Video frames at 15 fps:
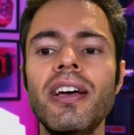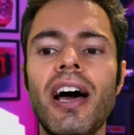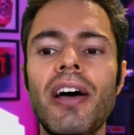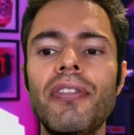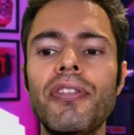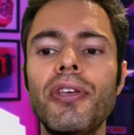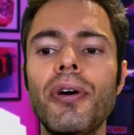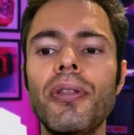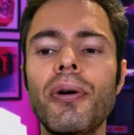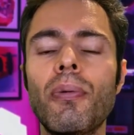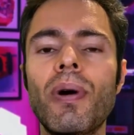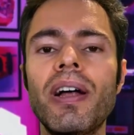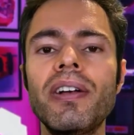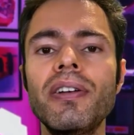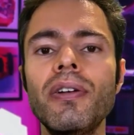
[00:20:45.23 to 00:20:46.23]
and the other
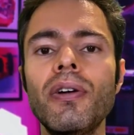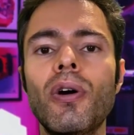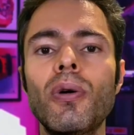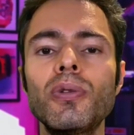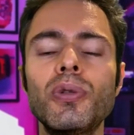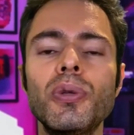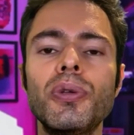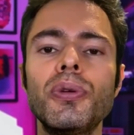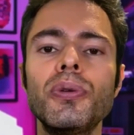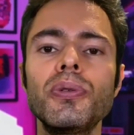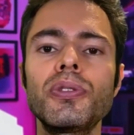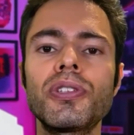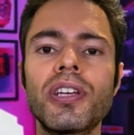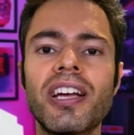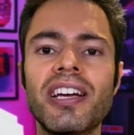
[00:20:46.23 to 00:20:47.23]
one, how to
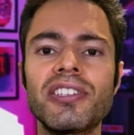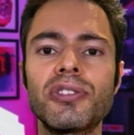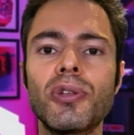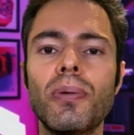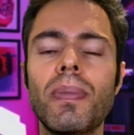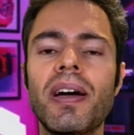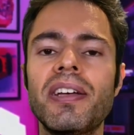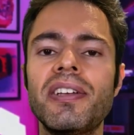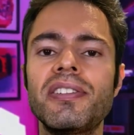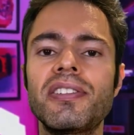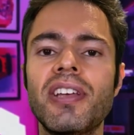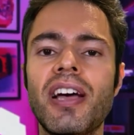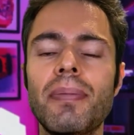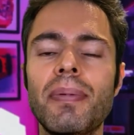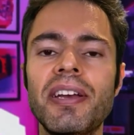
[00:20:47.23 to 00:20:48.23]
use
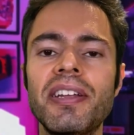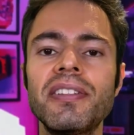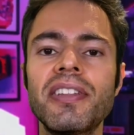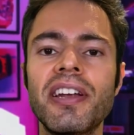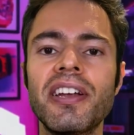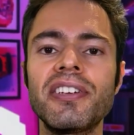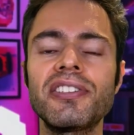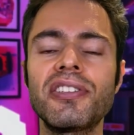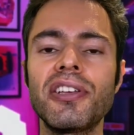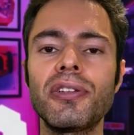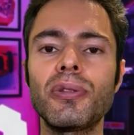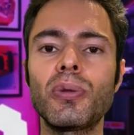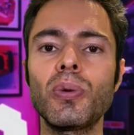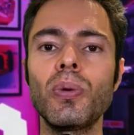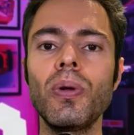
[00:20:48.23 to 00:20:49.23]
Kustomize, a very
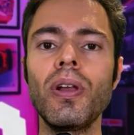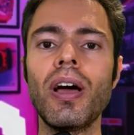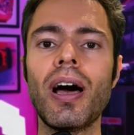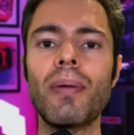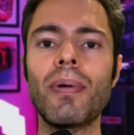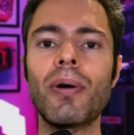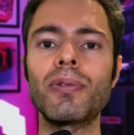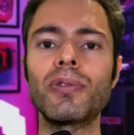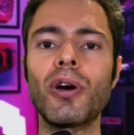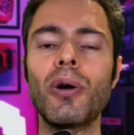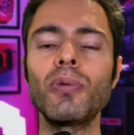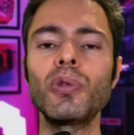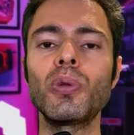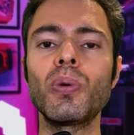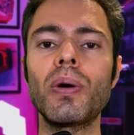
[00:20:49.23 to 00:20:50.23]
interesting tool about
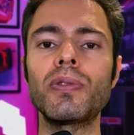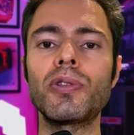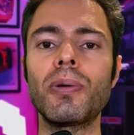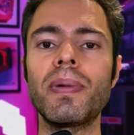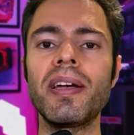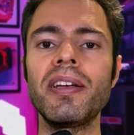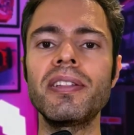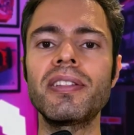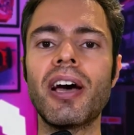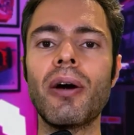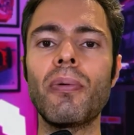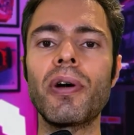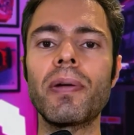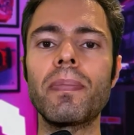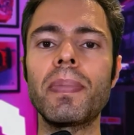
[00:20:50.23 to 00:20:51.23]
how to automate
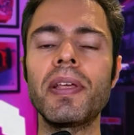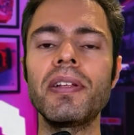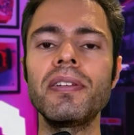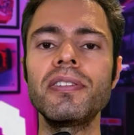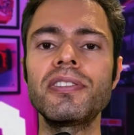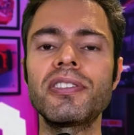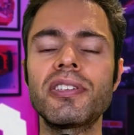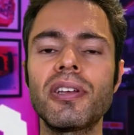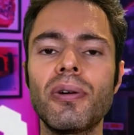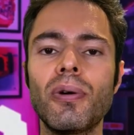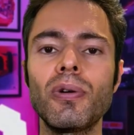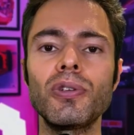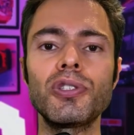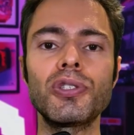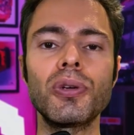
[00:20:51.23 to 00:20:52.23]
our builds
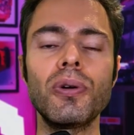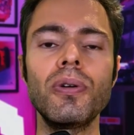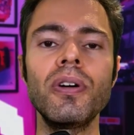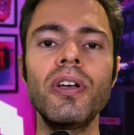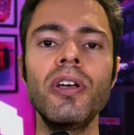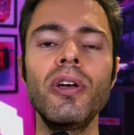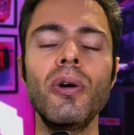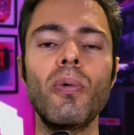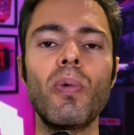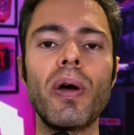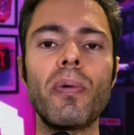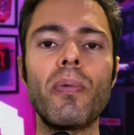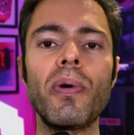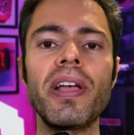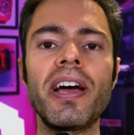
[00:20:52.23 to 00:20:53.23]
also
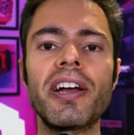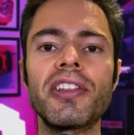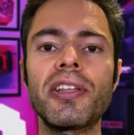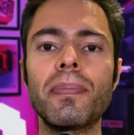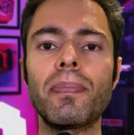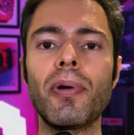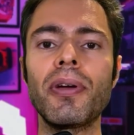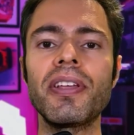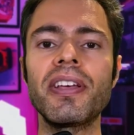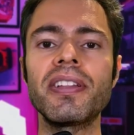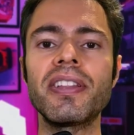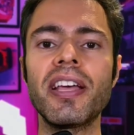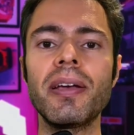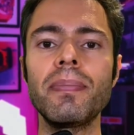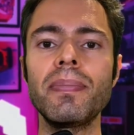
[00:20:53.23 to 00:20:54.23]
when we are deploying
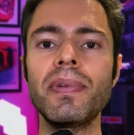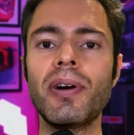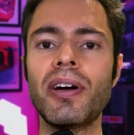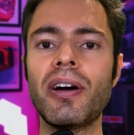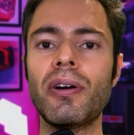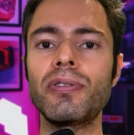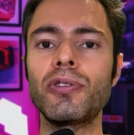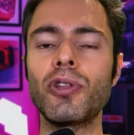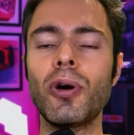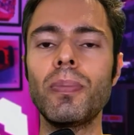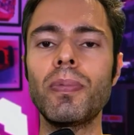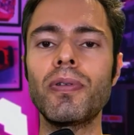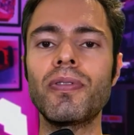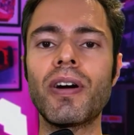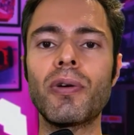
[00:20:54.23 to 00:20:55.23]
them on
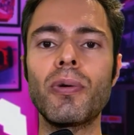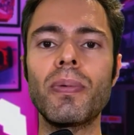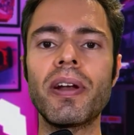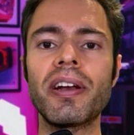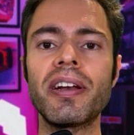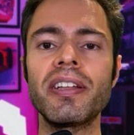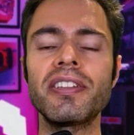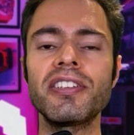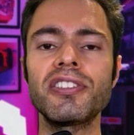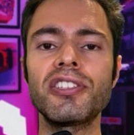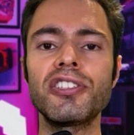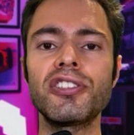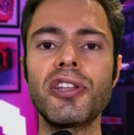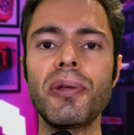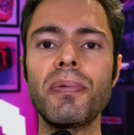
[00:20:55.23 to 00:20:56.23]
top of a Kubernetes
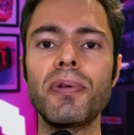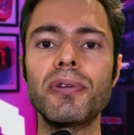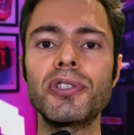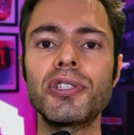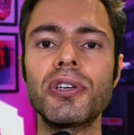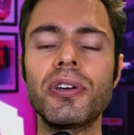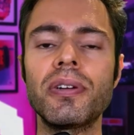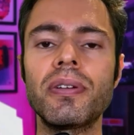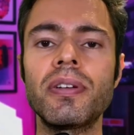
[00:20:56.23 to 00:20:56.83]
distribution.